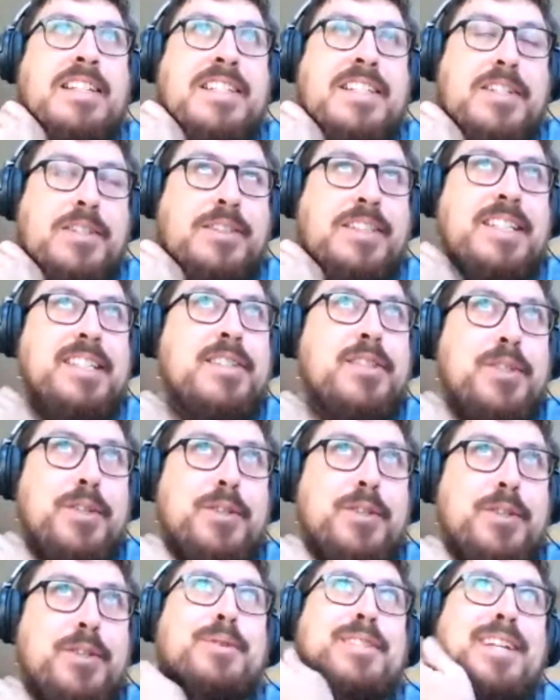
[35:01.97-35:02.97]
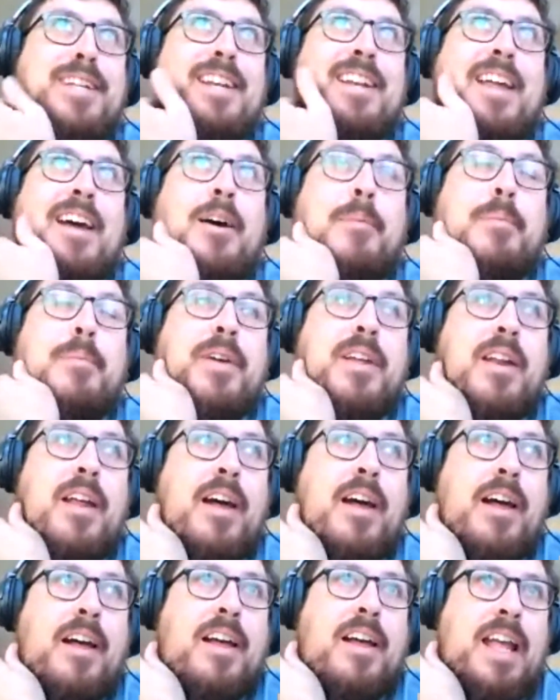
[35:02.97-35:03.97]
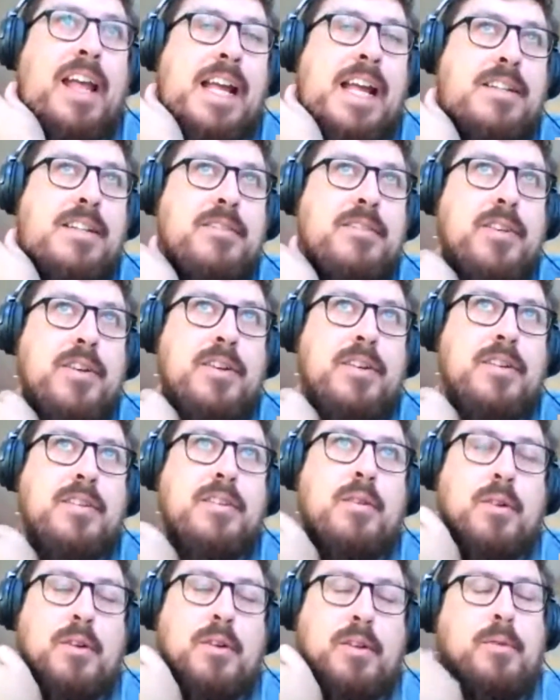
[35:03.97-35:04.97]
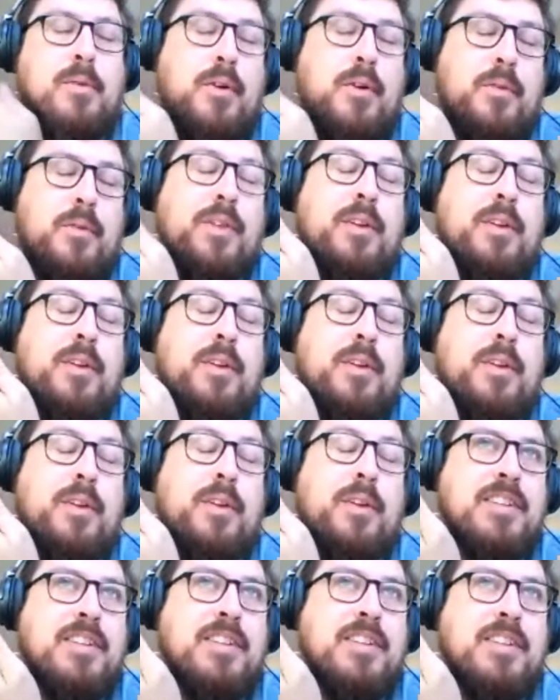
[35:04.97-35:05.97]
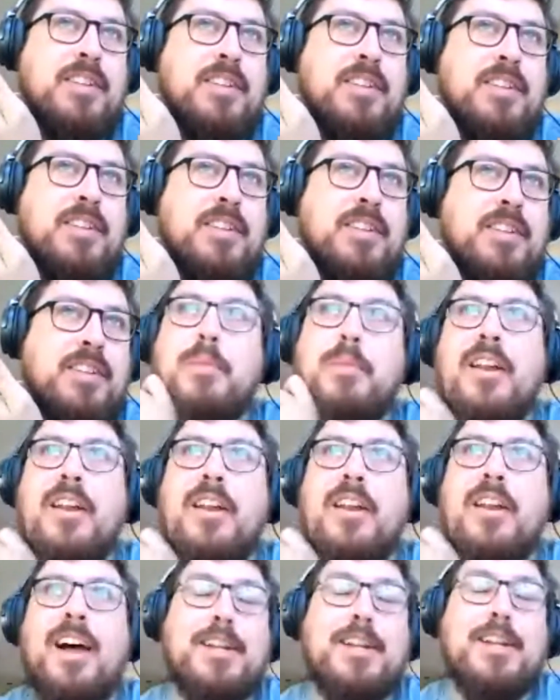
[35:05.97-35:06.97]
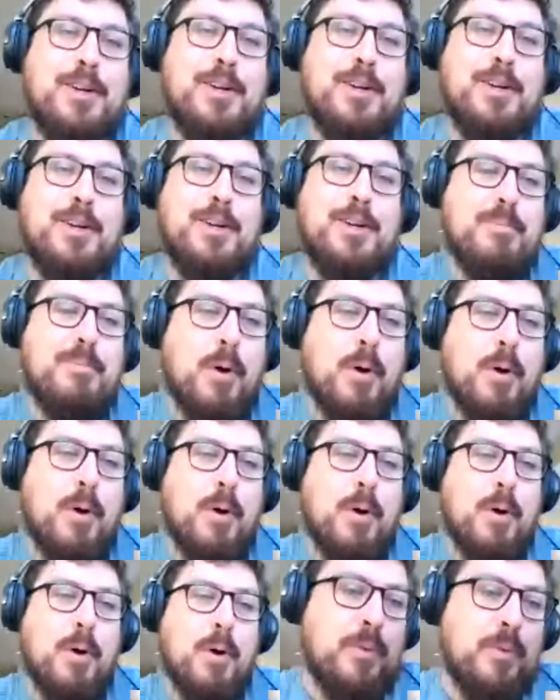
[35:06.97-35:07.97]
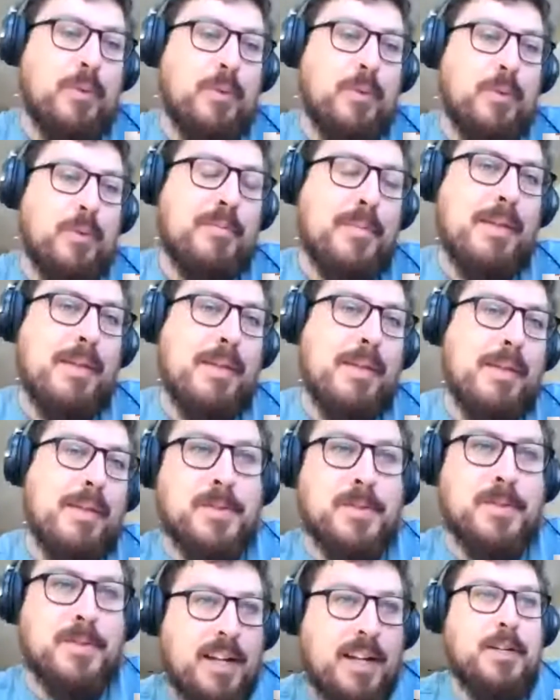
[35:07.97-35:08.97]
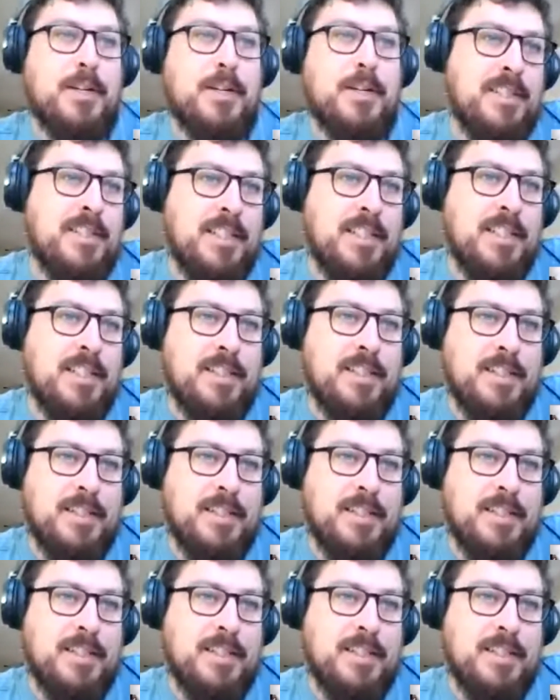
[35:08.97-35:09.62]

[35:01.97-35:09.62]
still need to send out, but a hand turned. Obviously, it's hand turned, but a turned bowl. One of my bowls that I turned.